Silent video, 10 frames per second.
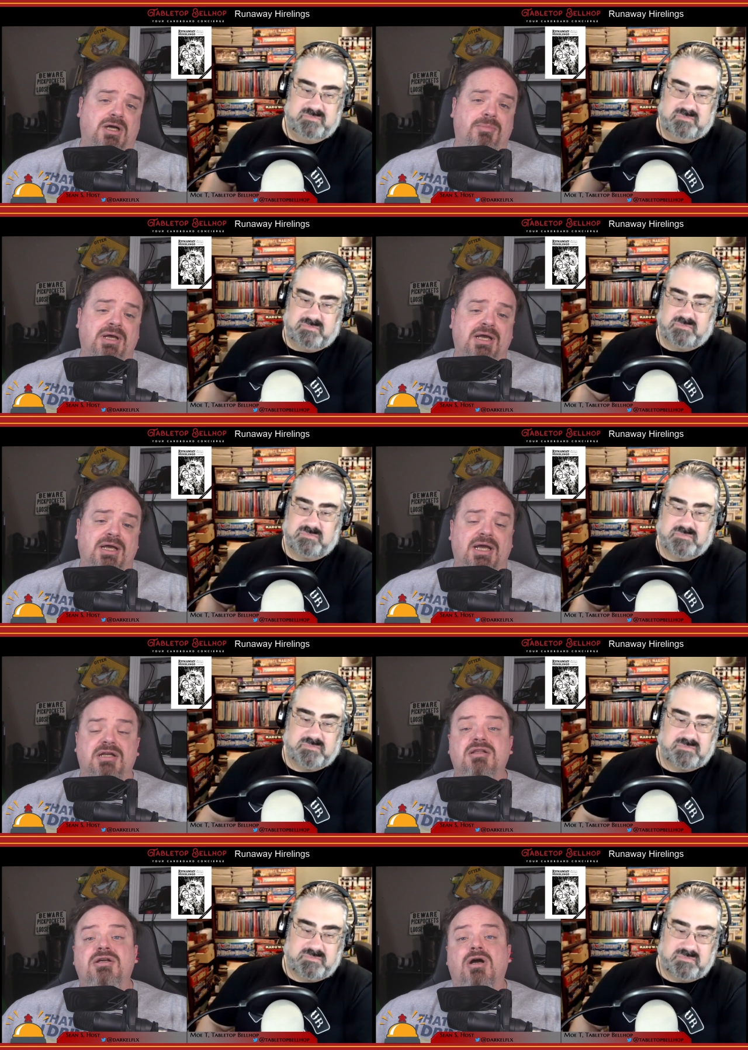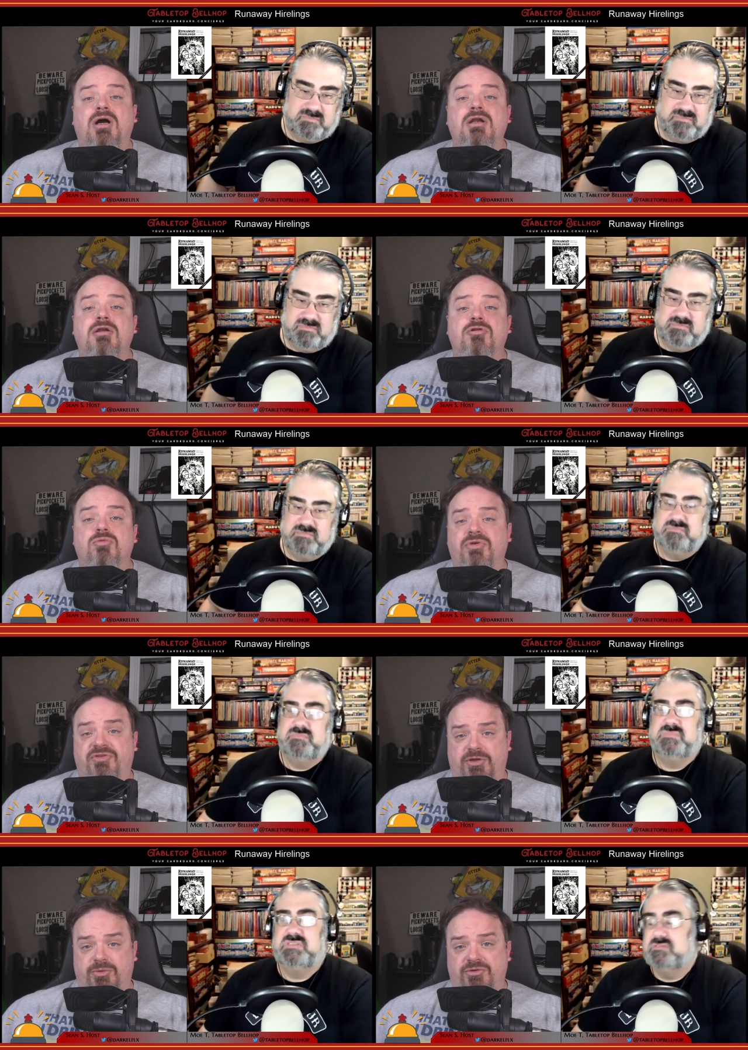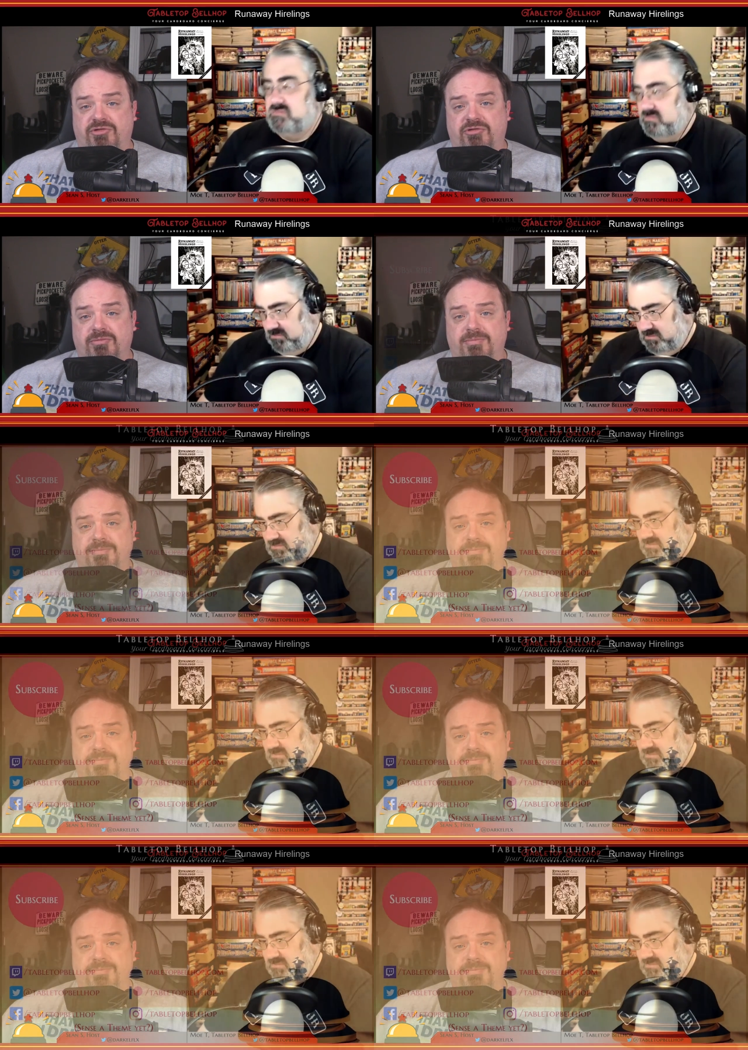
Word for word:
Speaker 1: com and click on Reviews.